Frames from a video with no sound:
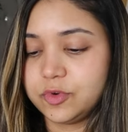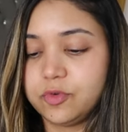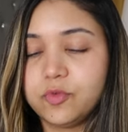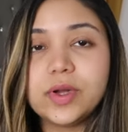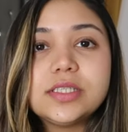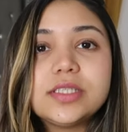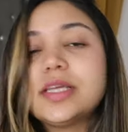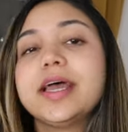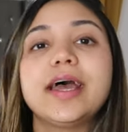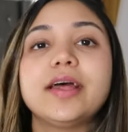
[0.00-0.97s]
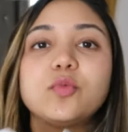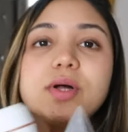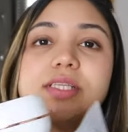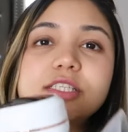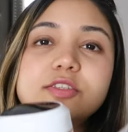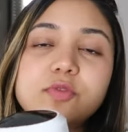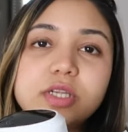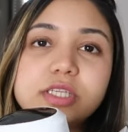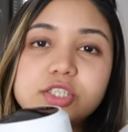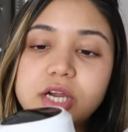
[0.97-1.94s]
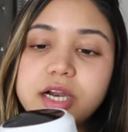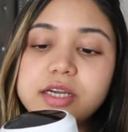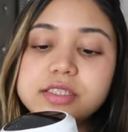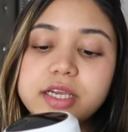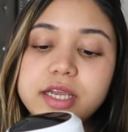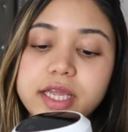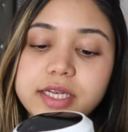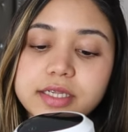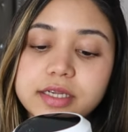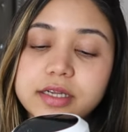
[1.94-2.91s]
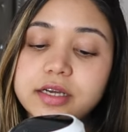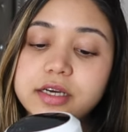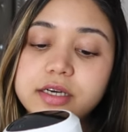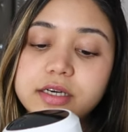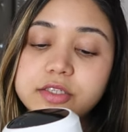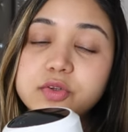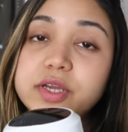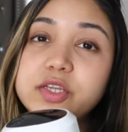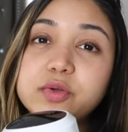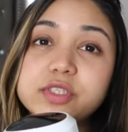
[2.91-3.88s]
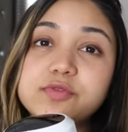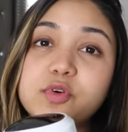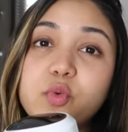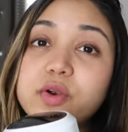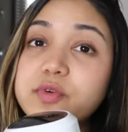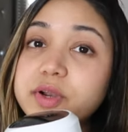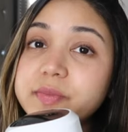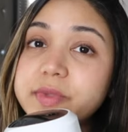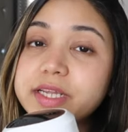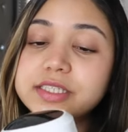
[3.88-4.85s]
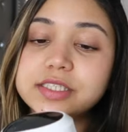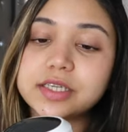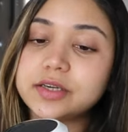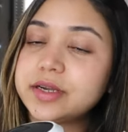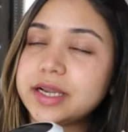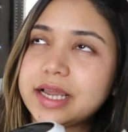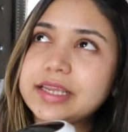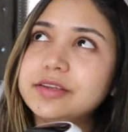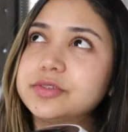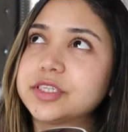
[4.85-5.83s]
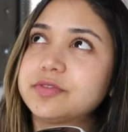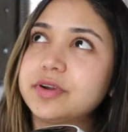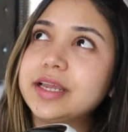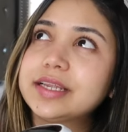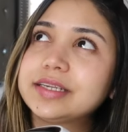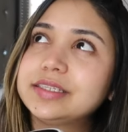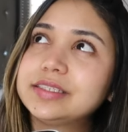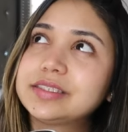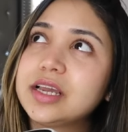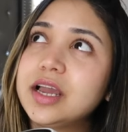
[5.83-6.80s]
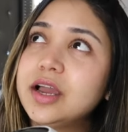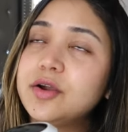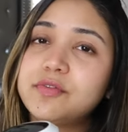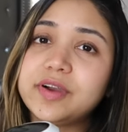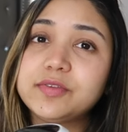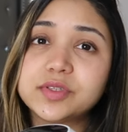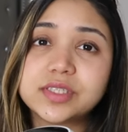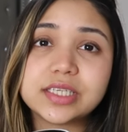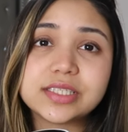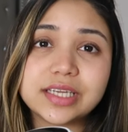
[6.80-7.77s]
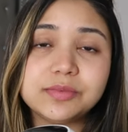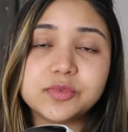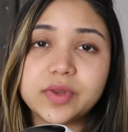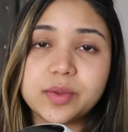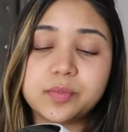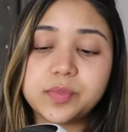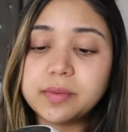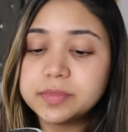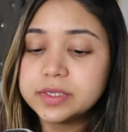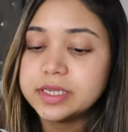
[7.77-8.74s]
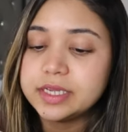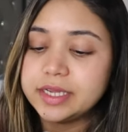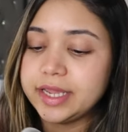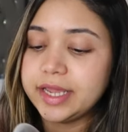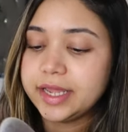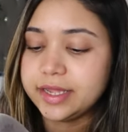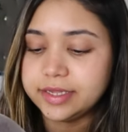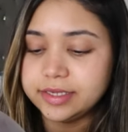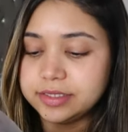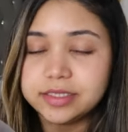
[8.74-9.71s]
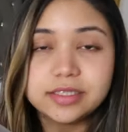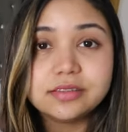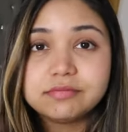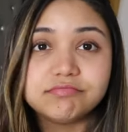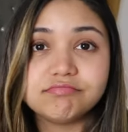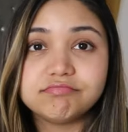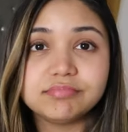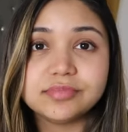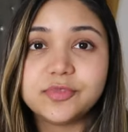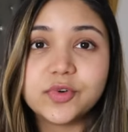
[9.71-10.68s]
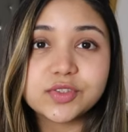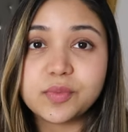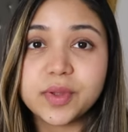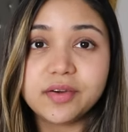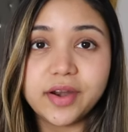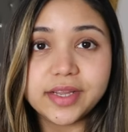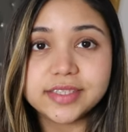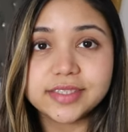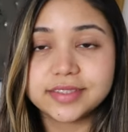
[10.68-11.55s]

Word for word: once it's fully charged, it you can use it for 140 minutes. So I use it for like at least 5 to 6 times when I pump, and it works for me great.